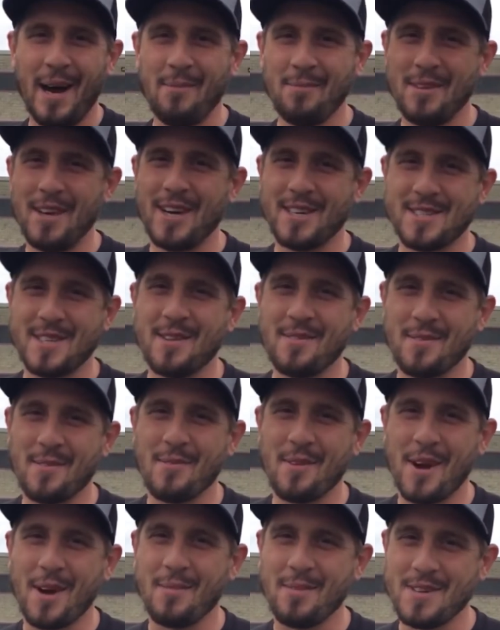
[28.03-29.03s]
I'm Dustin
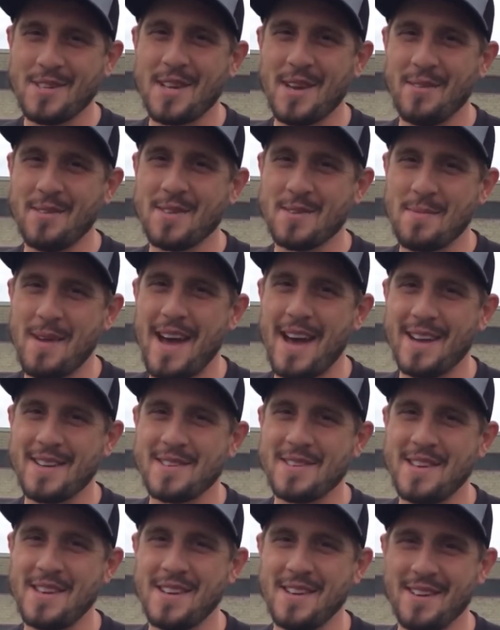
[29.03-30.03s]
from Rugby Sevens
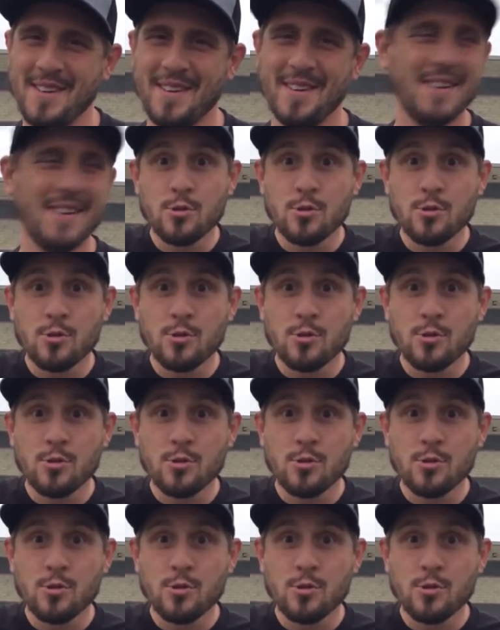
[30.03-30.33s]
Magazine.